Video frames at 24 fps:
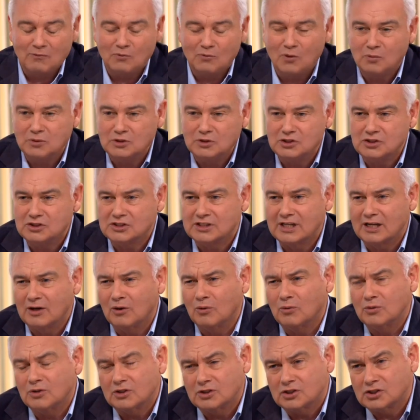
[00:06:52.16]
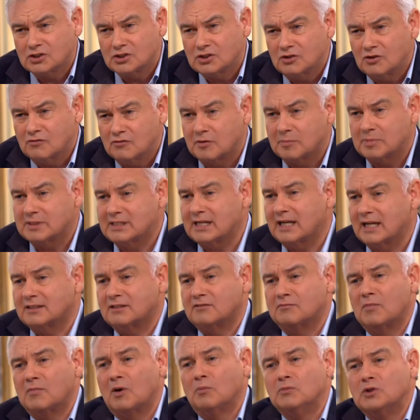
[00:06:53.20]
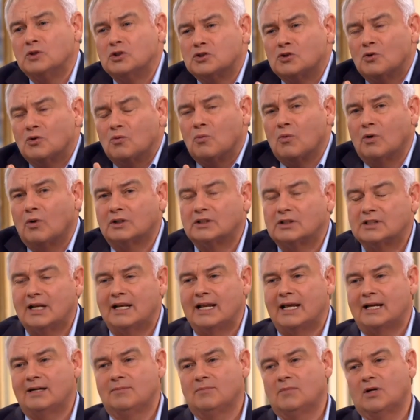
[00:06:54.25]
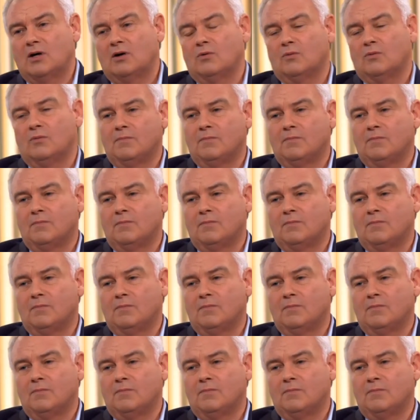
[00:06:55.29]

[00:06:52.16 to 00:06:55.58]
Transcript: What would you say? Oh, you're just an overprotective mum. You don't want to let him go.